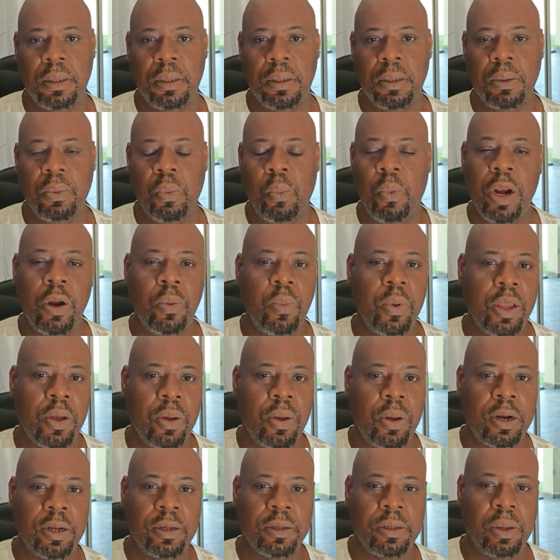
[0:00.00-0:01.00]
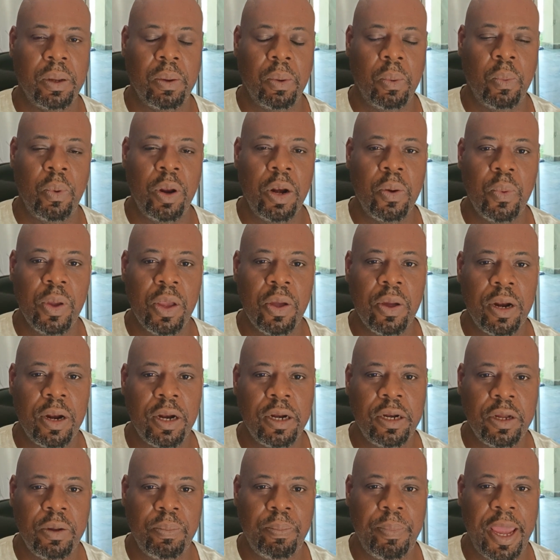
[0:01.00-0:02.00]
When are we
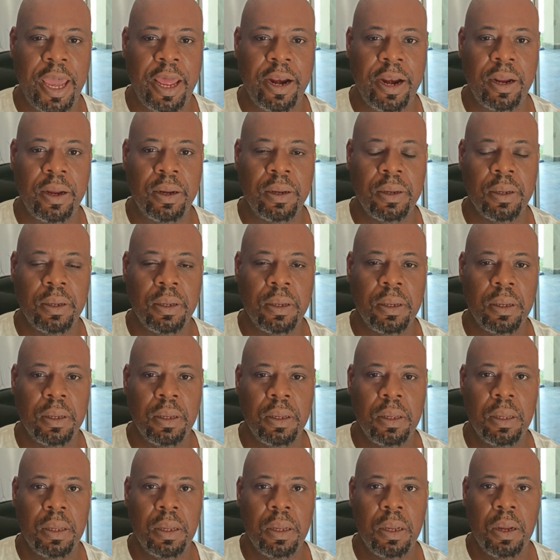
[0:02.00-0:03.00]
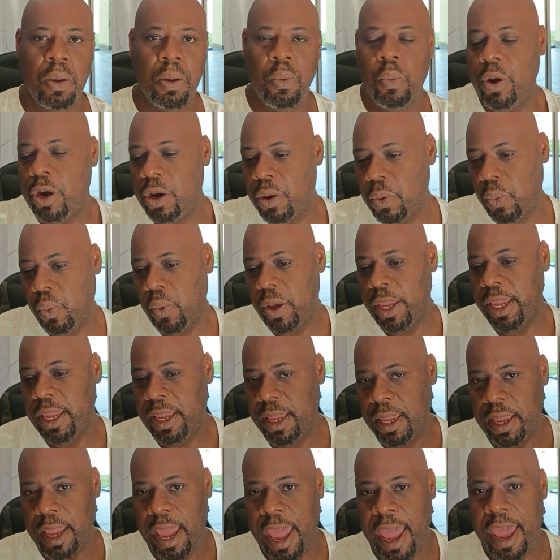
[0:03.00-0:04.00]
gonna do better? When are
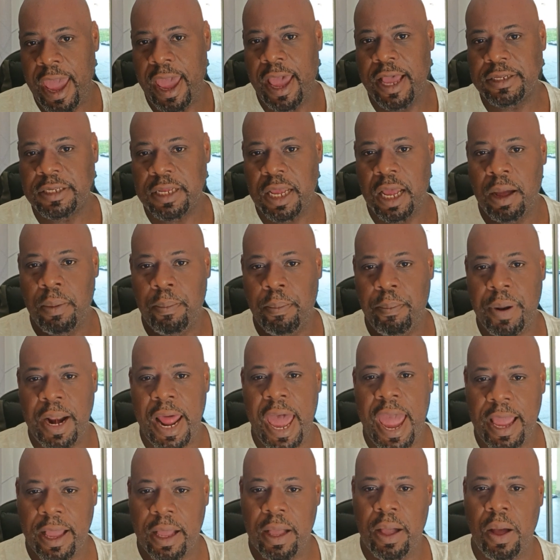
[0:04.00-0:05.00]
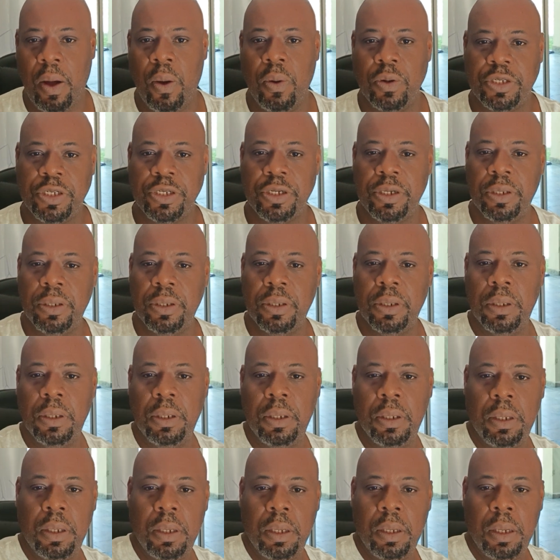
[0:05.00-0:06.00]
we as a black culture
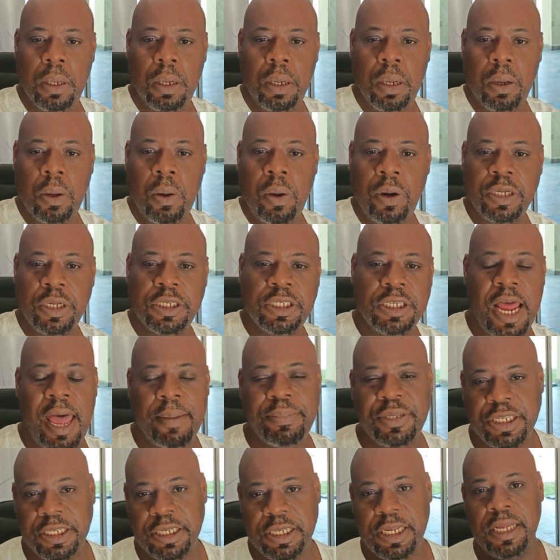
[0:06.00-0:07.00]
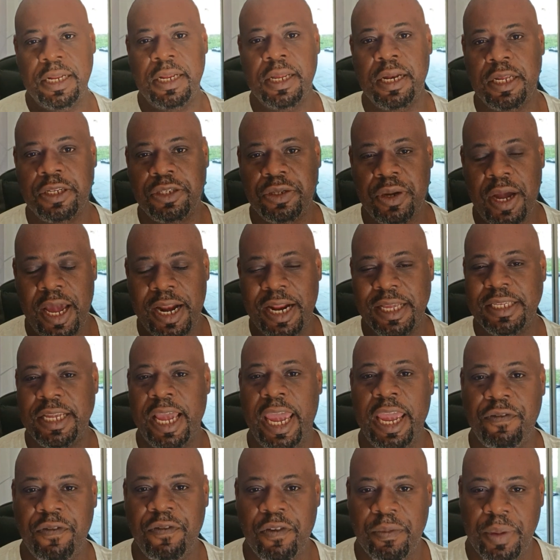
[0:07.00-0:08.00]
gonna stop stealing and trying to
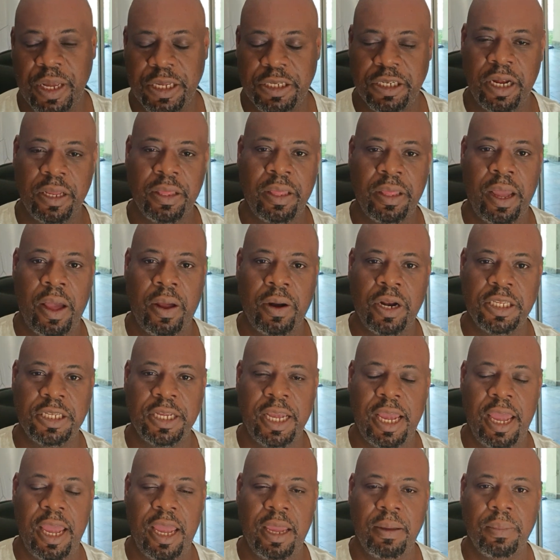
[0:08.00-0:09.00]
take from each other all the time?